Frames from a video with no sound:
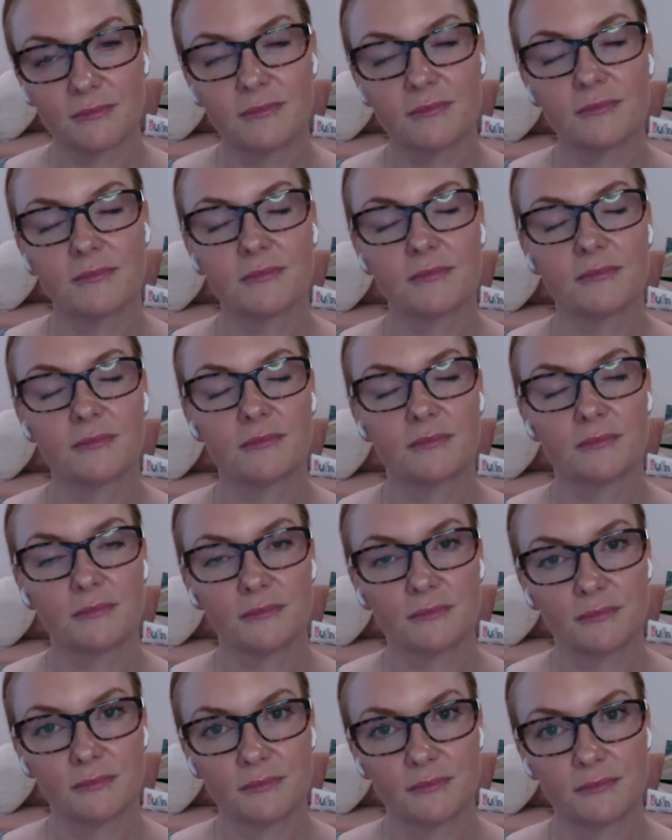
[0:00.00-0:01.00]

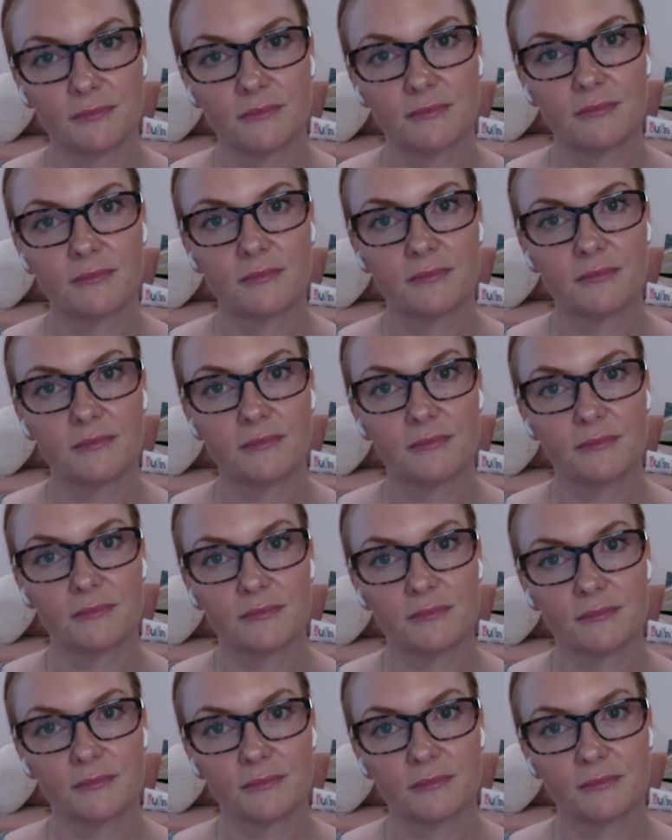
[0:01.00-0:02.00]

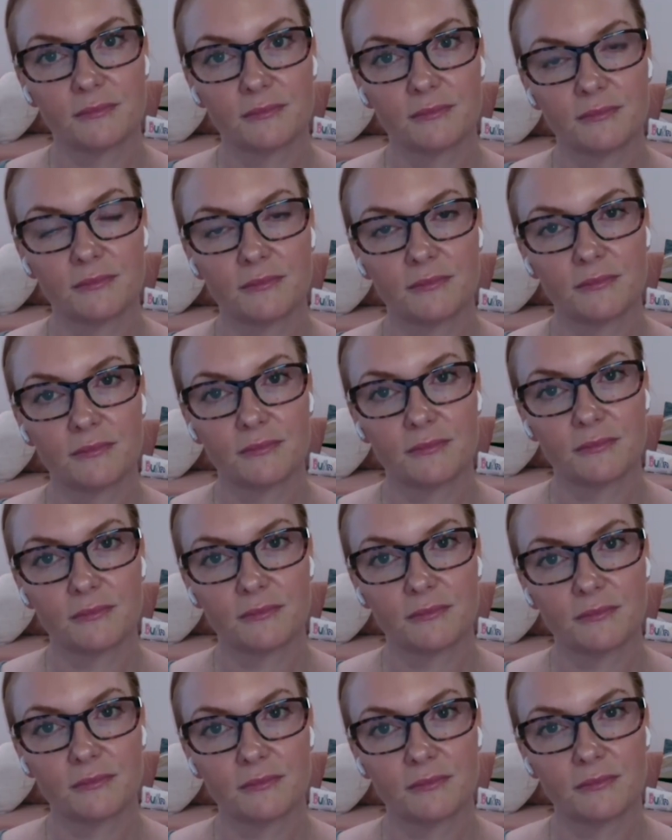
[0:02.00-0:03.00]

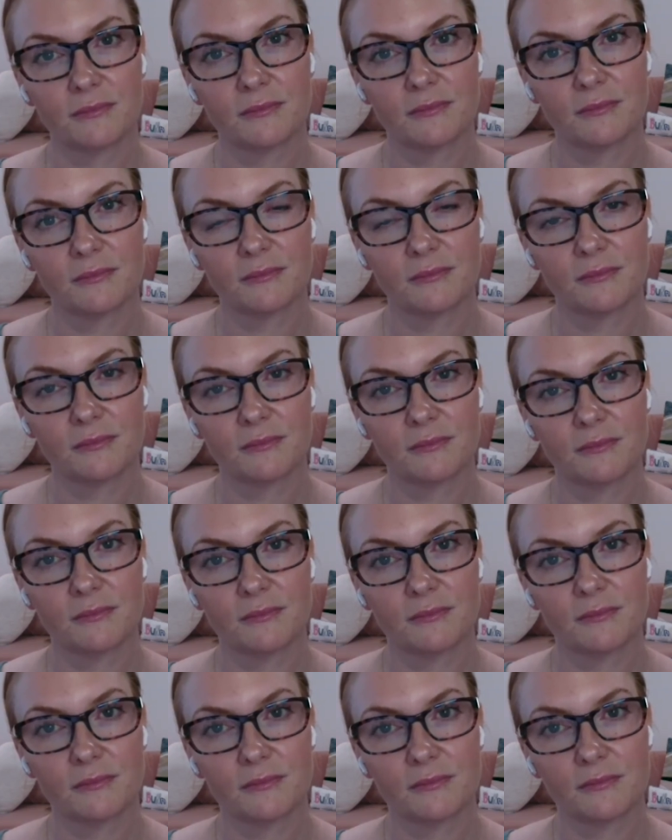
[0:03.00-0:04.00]

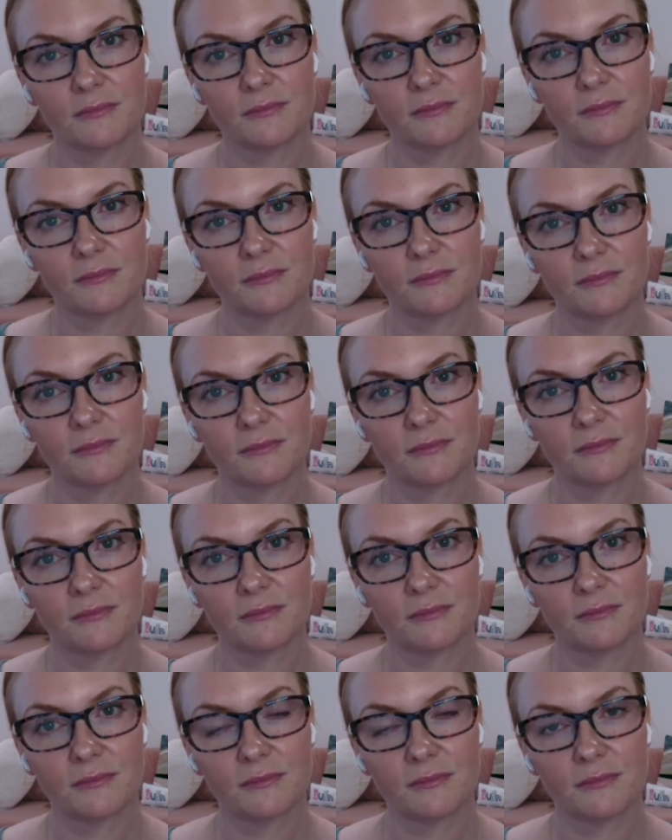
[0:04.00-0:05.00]

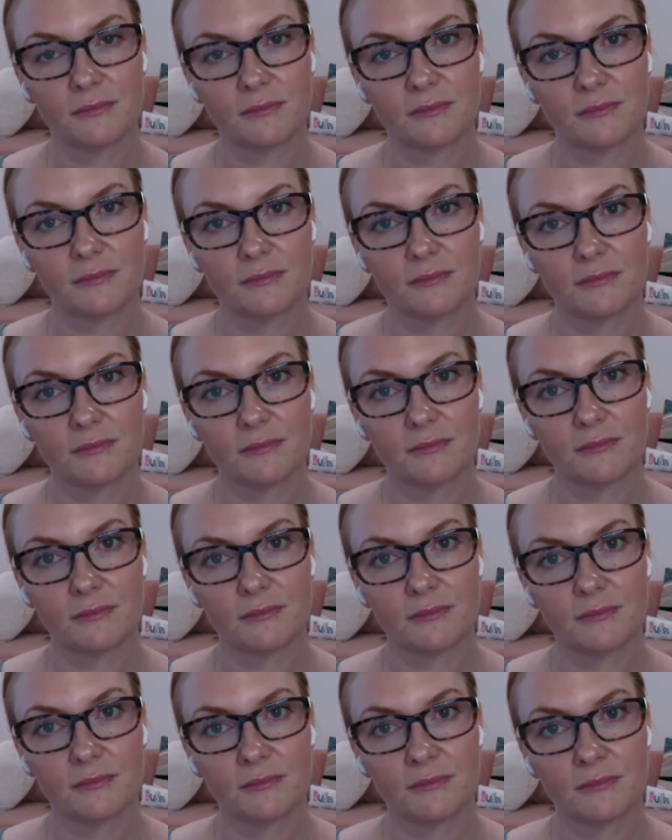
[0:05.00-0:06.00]

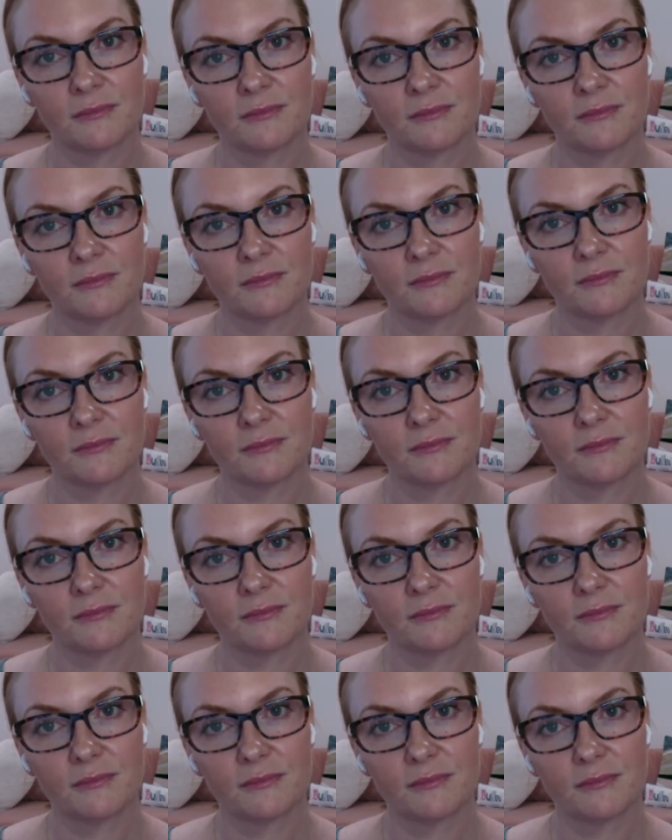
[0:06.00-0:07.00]

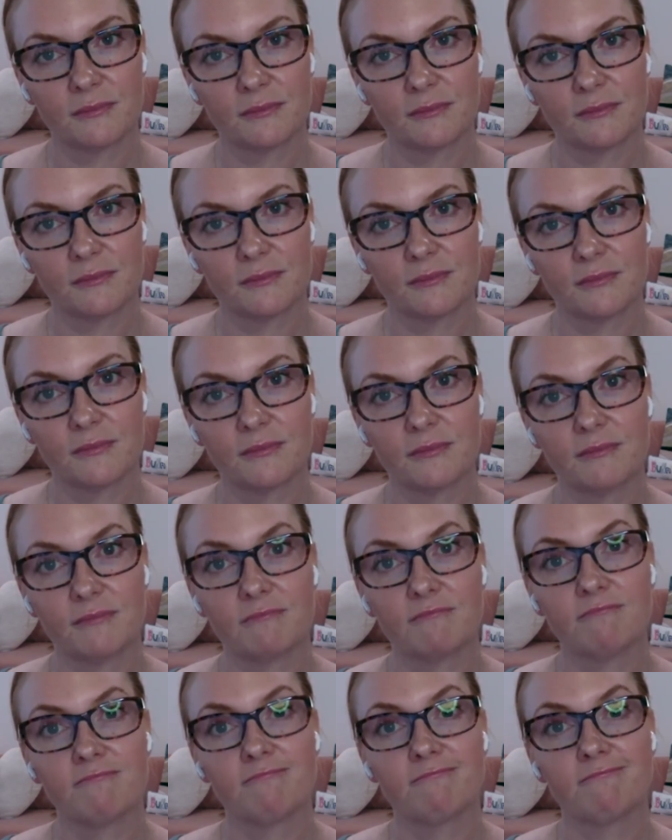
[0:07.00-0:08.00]
(silent)